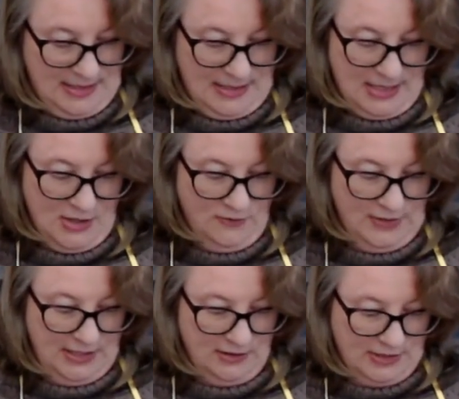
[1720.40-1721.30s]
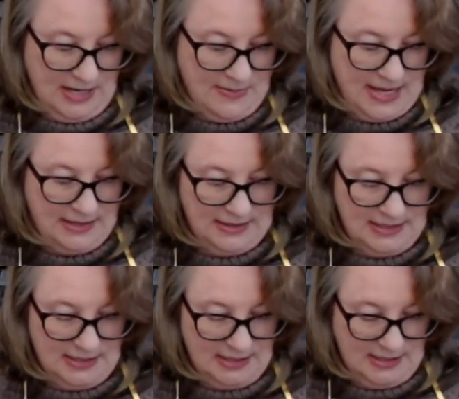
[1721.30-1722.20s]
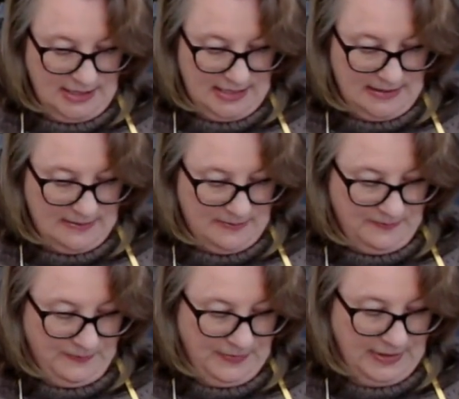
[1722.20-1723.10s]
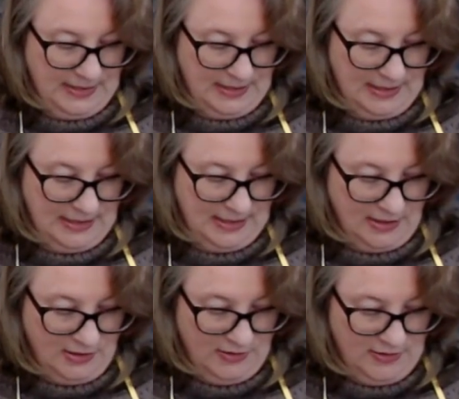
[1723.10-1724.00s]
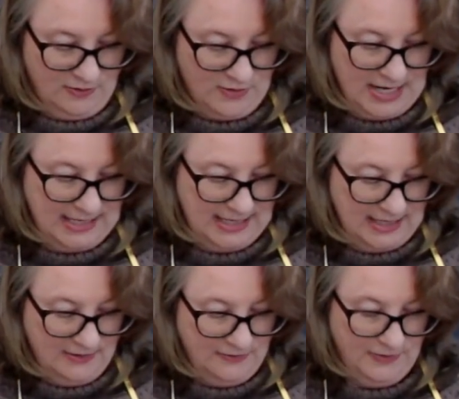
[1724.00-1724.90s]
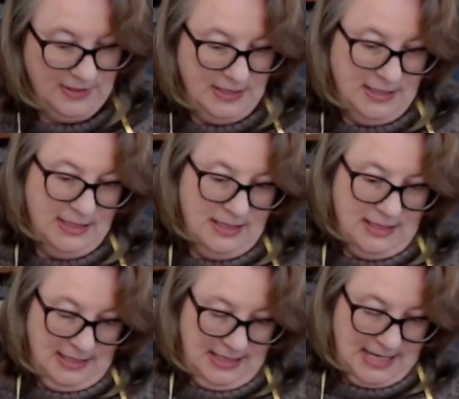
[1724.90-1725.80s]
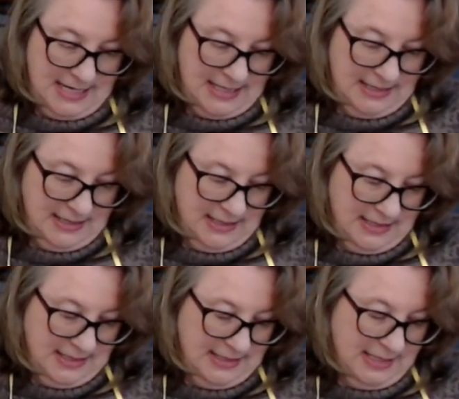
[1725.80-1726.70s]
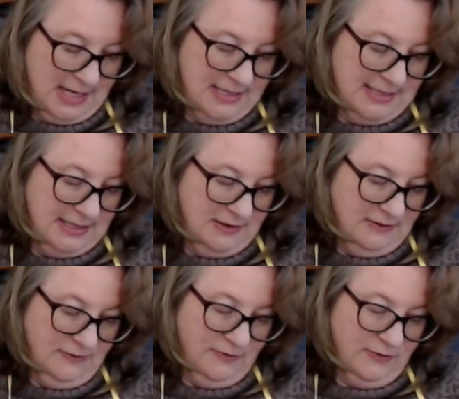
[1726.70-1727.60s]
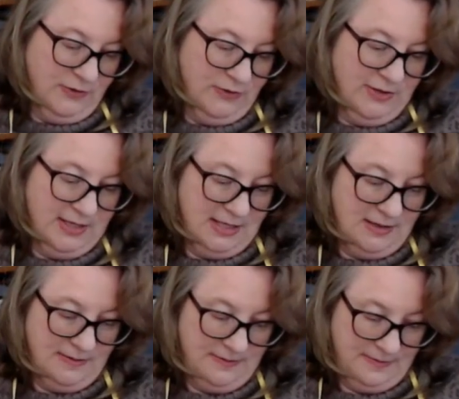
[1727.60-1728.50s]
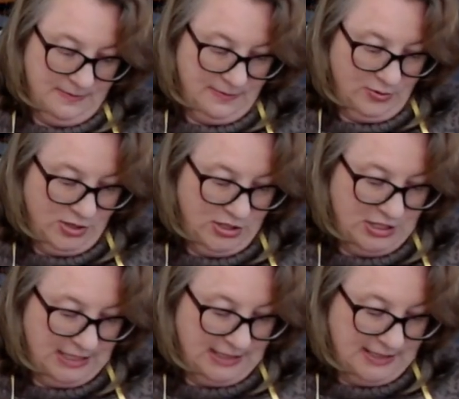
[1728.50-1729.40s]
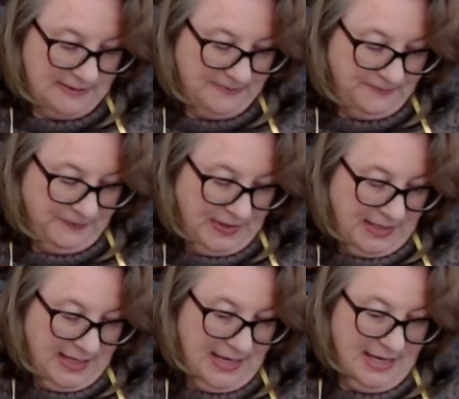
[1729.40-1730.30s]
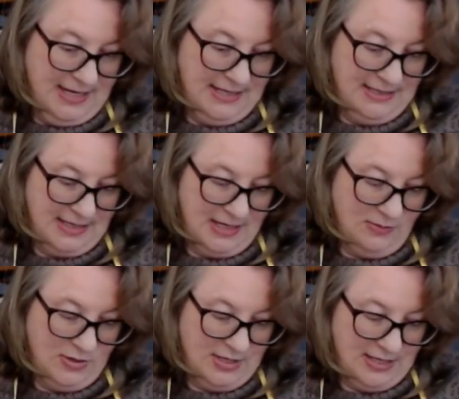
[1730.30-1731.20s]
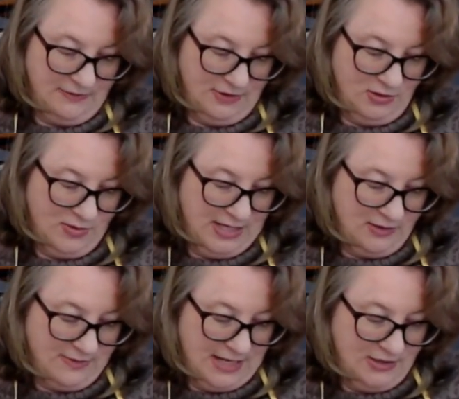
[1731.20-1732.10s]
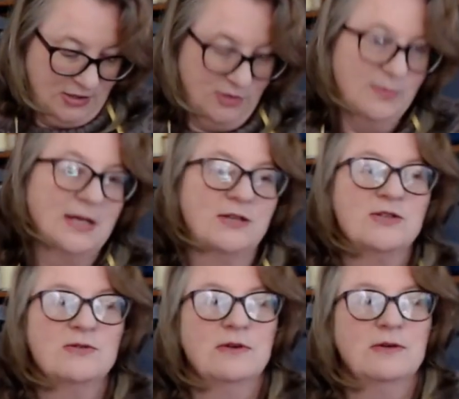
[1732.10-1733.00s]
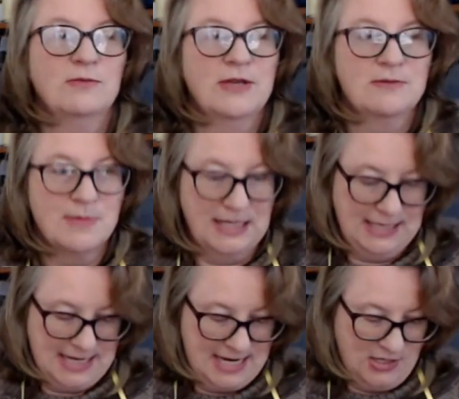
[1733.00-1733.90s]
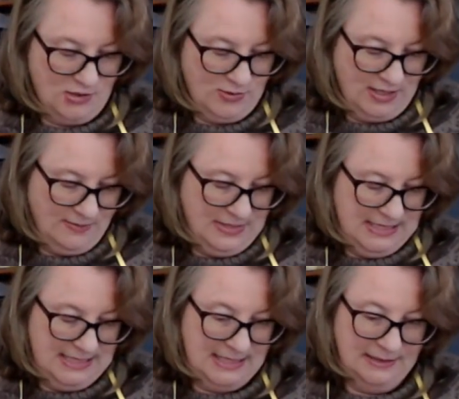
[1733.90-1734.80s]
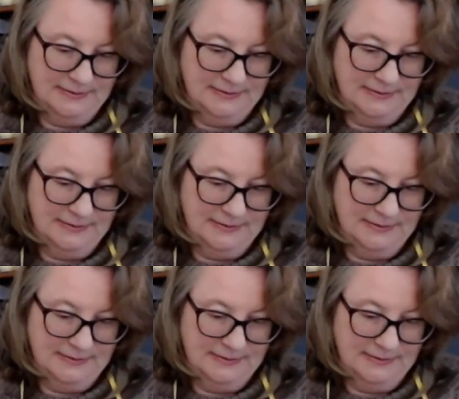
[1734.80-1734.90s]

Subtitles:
hopefully it'll come out on the right kind of yarn sizing for the project, and I won't have to tweak around too much with my gauge when I'm knitting,